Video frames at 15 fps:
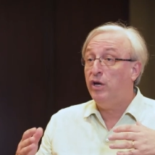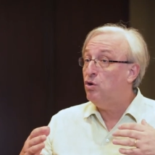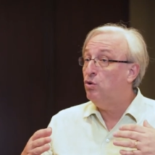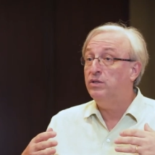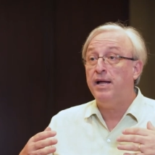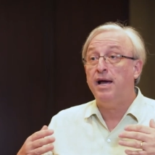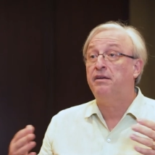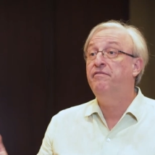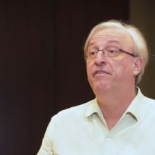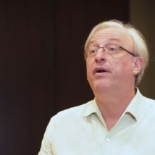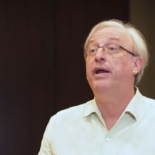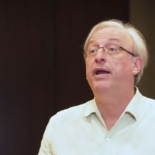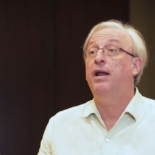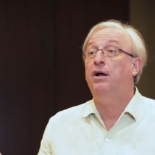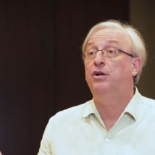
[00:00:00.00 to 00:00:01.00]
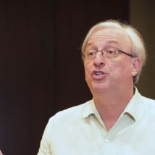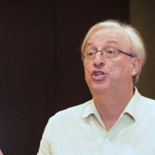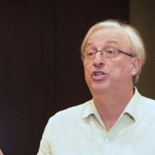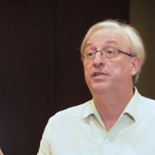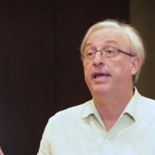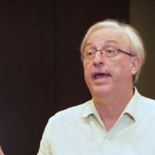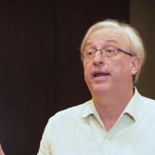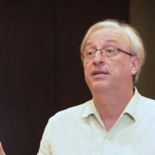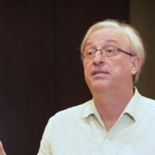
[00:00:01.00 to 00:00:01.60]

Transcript: conduct very large-scale